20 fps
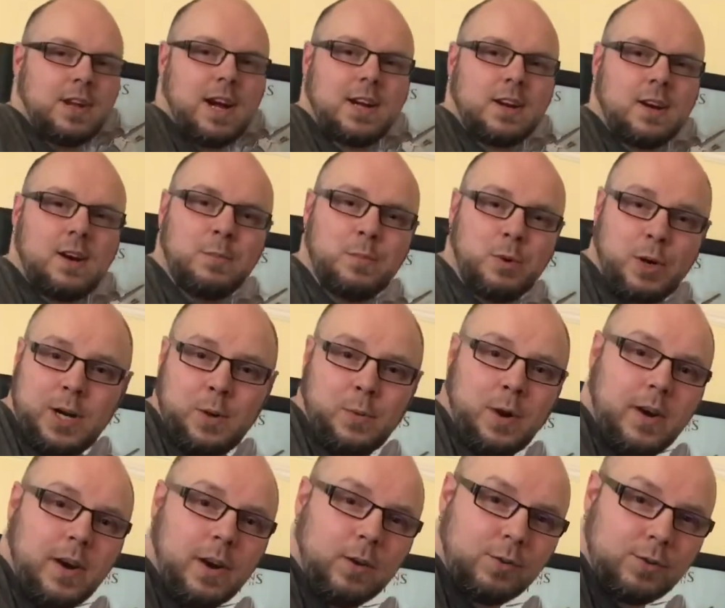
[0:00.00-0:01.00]
that I can't put
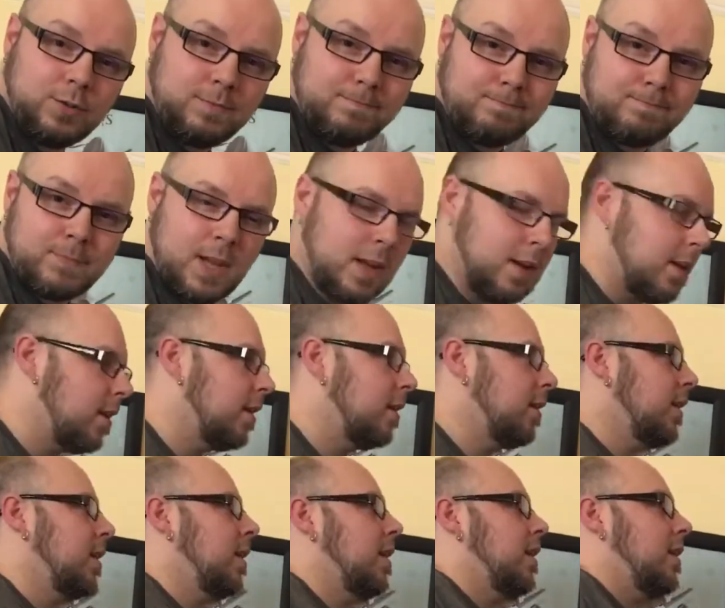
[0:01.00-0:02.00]
anywhere else.
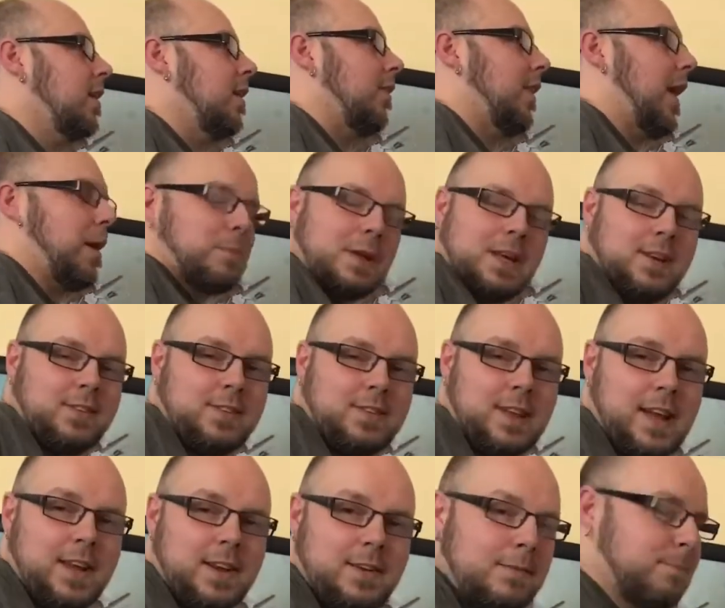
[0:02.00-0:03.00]
That being
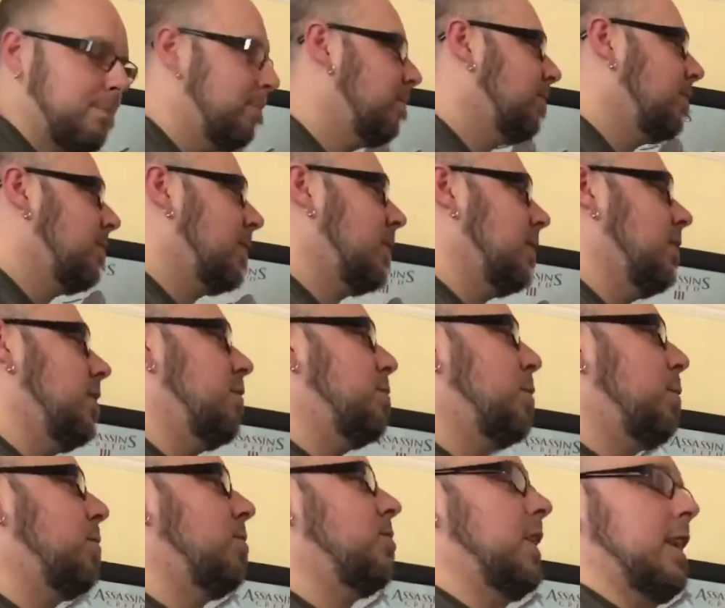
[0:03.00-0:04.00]
said, you've
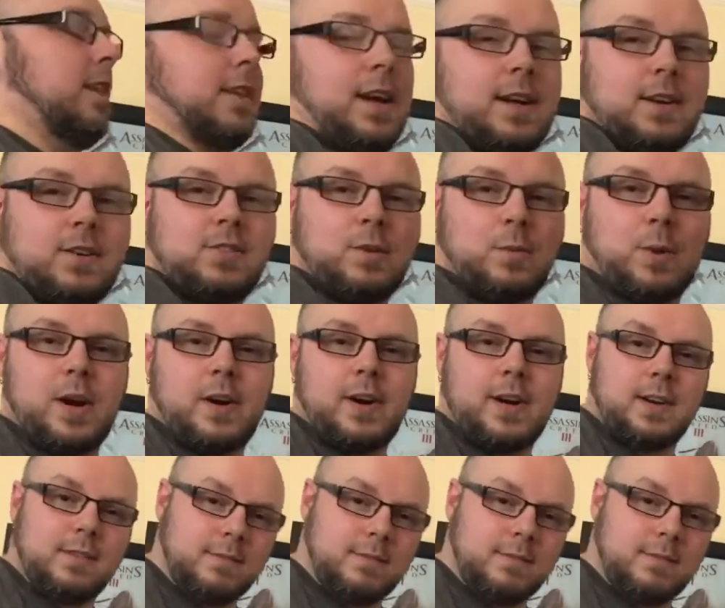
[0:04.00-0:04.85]
probably seen that, because I wear it